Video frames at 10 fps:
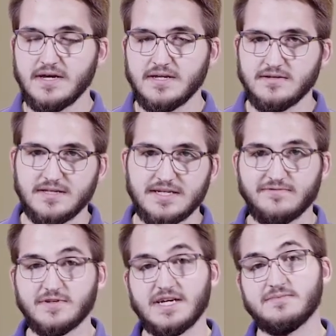to the
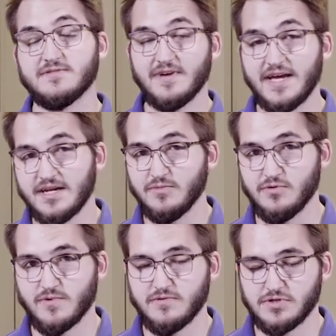different types of
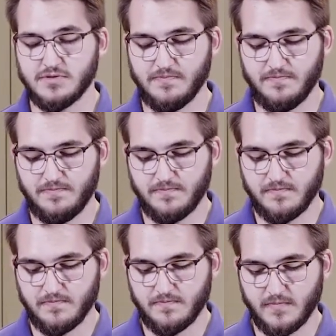animal erosion.
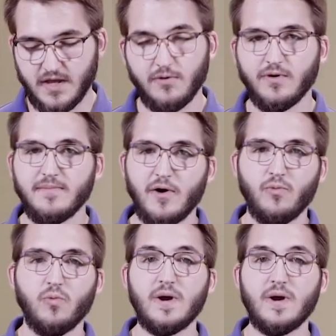Okay, what about